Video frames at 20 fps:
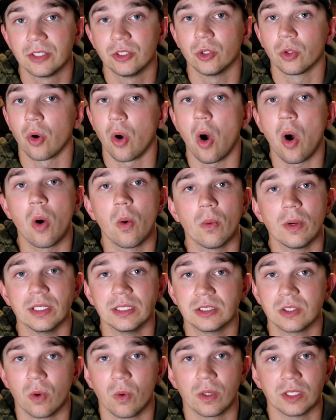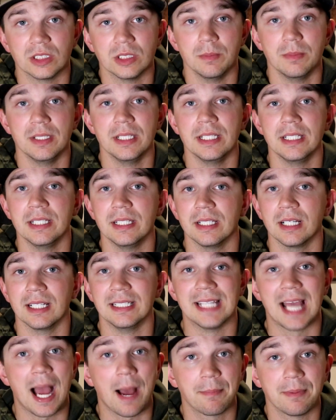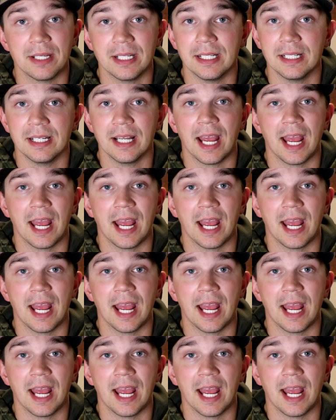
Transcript: You're always going to be adapting